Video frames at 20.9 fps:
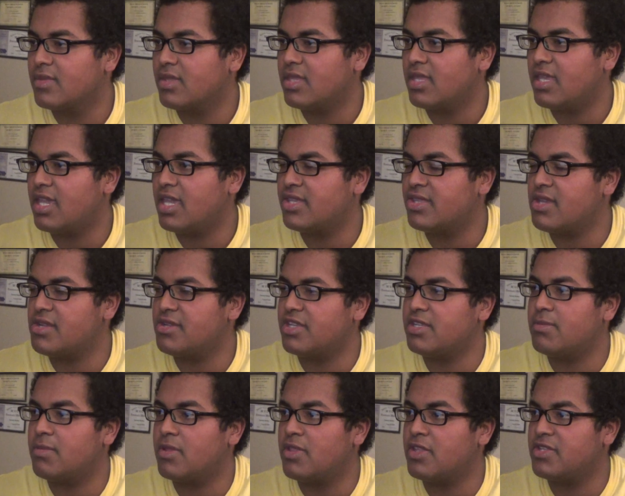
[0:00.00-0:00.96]
And
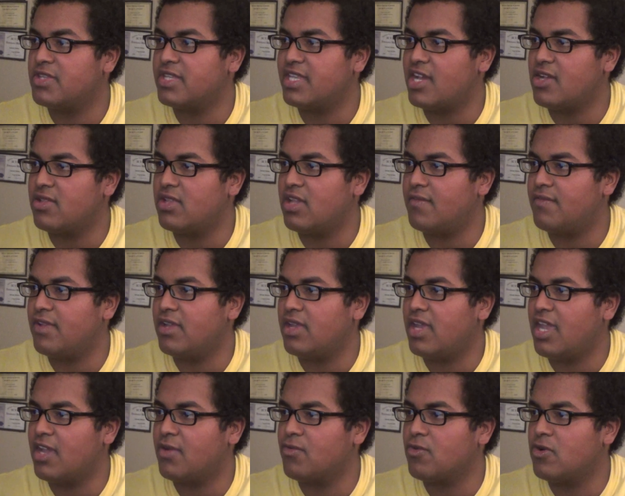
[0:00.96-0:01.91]
Sanji's mother says, "How lovely!
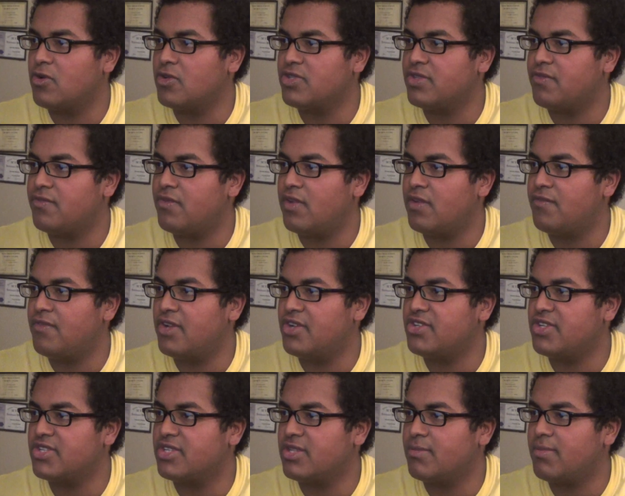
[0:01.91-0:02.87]
Egg rolls,
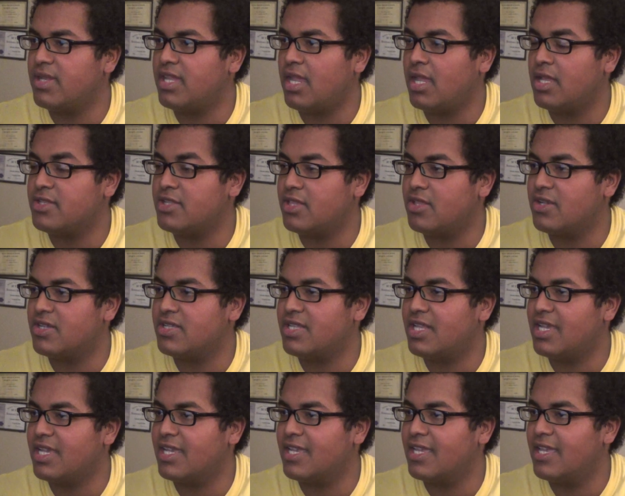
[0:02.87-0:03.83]
fish, and some bananas. It looks
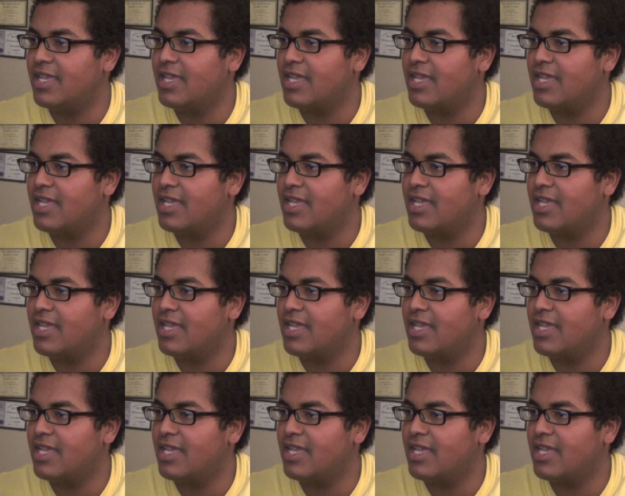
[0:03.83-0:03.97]
like."